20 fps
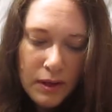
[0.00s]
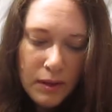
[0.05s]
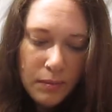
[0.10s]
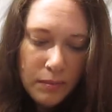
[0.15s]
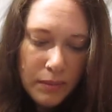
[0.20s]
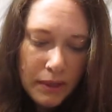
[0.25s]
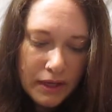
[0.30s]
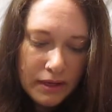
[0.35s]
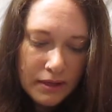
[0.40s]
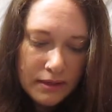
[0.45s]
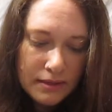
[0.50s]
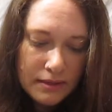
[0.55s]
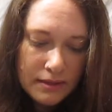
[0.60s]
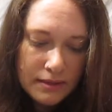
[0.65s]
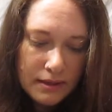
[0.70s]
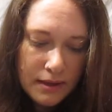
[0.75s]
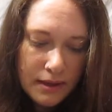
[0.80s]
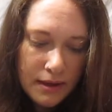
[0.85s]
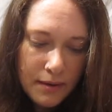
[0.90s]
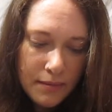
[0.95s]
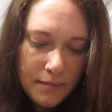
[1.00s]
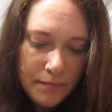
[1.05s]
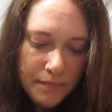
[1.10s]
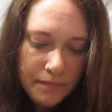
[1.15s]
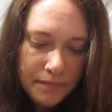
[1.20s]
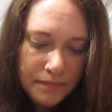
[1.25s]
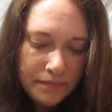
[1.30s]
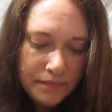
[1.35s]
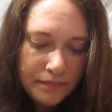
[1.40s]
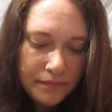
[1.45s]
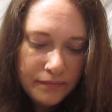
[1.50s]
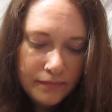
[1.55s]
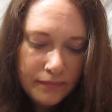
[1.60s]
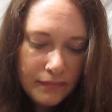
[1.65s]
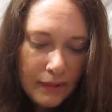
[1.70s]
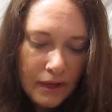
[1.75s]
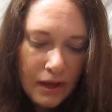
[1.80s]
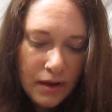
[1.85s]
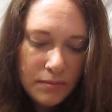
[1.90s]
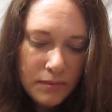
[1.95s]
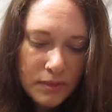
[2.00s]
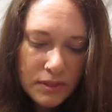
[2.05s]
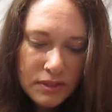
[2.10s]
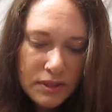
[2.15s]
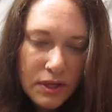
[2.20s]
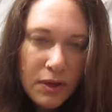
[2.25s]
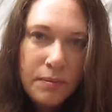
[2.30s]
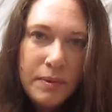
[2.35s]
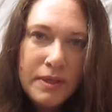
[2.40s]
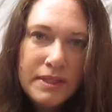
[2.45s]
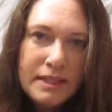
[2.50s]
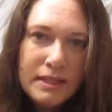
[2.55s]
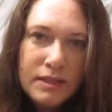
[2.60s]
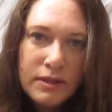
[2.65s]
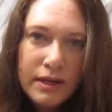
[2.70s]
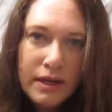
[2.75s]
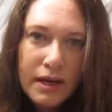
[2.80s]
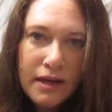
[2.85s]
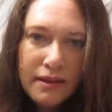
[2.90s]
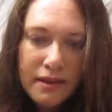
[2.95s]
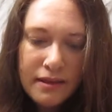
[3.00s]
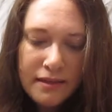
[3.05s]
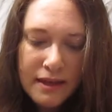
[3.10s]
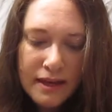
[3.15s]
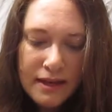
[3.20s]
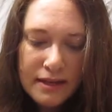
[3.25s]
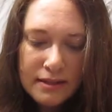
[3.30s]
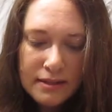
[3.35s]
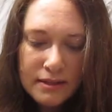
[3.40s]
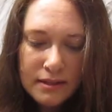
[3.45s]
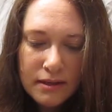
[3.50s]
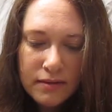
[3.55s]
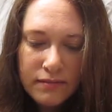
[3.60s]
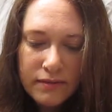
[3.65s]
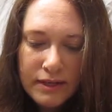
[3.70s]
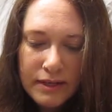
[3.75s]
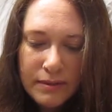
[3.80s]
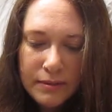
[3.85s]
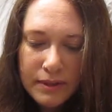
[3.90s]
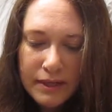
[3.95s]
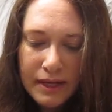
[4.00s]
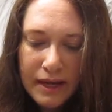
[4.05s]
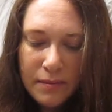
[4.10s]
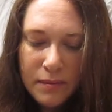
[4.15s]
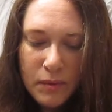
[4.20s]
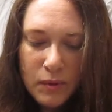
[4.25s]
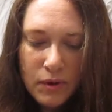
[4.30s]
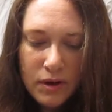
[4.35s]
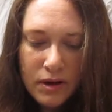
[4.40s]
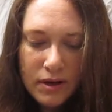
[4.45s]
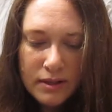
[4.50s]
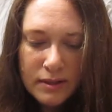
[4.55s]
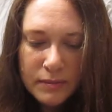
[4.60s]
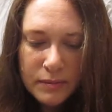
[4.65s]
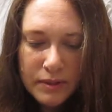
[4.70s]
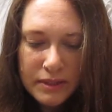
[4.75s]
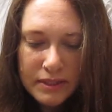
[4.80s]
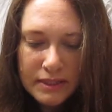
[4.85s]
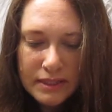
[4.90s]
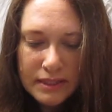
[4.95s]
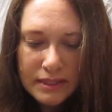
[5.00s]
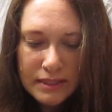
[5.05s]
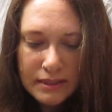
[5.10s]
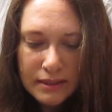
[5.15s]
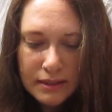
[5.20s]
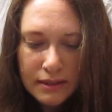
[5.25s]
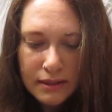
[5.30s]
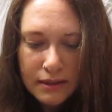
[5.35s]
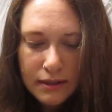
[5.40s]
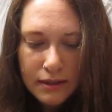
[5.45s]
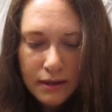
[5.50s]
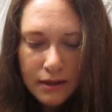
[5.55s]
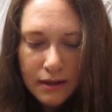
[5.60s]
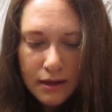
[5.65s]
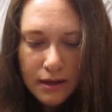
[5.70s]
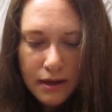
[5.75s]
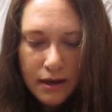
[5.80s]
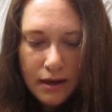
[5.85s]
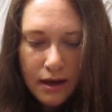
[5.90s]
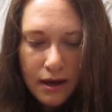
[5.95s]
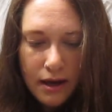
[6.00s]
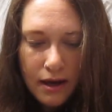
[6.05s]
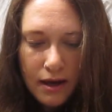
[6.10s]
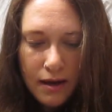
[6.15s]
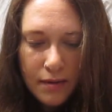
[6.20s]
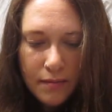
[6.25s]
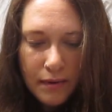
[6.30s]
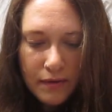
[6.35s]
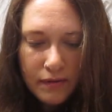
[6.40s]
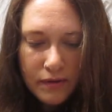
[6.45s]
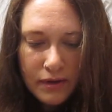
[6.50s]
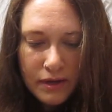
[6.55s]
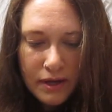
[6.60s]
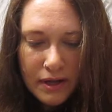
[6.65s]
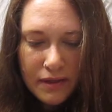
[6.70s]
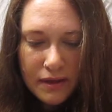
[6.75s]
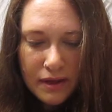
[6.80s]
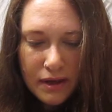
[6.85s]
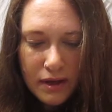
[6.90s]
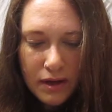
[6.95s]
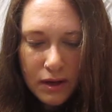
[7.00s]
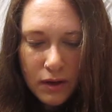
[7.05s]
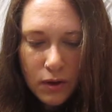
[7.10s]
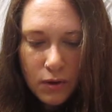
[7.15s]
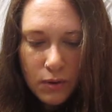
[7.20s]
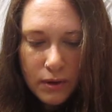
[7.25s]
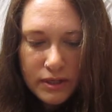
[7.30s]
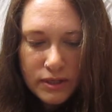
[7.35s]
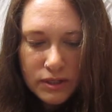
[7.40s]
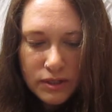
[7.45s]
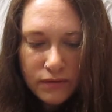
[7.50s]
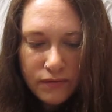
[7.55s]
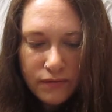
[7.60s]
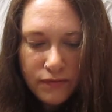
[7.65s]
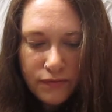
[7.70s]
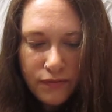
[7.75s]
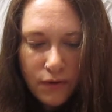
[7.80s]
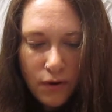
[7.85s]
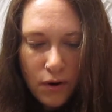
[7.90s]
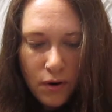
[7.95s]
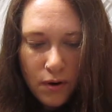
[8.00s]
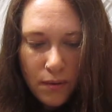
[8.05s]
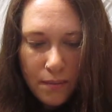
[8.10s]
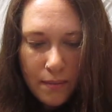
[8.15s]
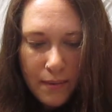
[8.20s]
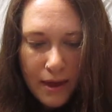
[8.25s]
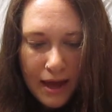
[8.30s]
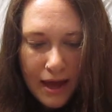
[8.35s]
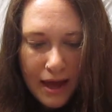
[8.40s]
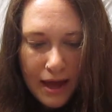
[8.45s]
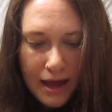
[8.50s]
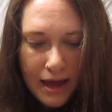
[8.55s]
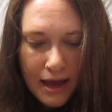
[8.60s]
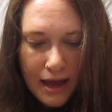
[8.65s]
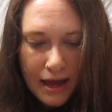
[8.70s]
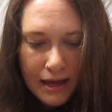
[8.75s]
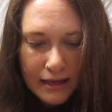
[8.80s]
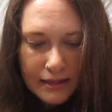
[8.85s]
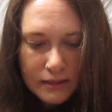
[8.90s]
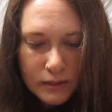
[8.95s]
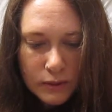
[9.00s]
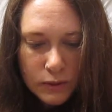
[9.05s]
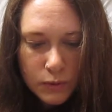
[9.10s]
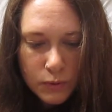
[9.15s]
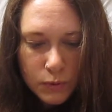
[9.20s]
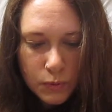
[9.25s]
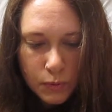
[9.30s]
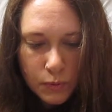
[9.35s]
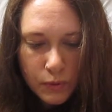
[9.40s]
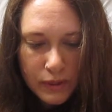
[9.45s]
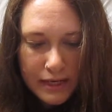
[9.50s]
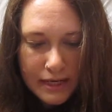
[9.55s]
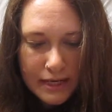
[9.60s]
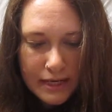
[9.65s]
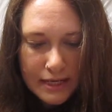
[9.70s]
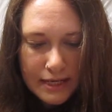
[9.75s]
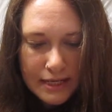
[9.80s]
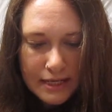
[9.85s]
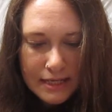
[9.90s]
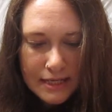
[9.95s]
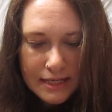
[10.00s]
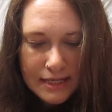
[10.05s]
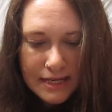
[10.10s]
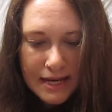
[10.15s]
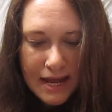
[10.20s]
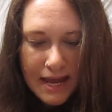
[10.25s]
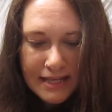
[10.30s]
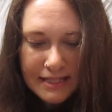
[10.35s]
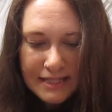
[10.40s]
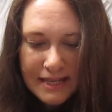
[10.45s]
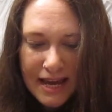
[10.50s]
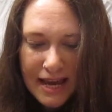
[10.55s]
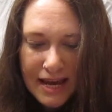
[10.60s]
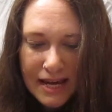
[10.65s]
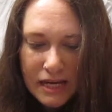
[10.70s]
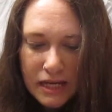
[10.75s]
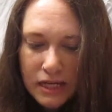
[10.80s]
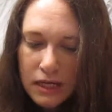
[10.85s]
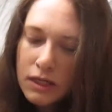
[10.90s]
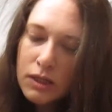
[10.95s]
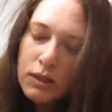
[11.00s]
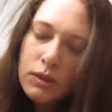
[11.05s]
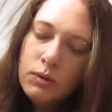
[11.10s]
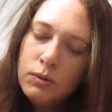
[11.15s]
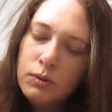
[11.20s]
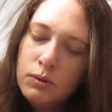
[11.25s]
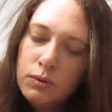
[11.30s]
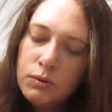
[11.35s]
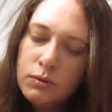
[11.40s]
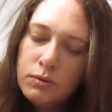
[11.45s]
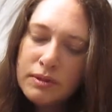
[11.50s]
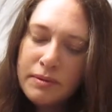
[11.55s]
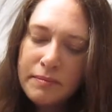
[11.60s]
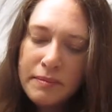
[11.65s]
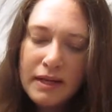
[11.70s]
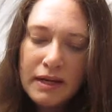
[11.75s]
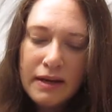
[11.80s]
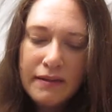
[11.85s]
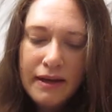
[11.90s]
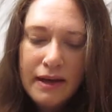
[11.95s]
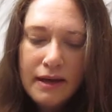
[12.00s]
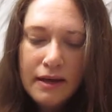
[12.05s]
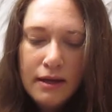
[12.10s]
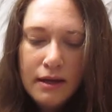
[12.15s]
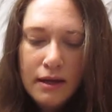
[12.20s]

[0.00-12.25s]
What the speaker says: because I'm just so busy doing other things and I really want to get more cards printed. I've got another question from Antoinettek or something like that.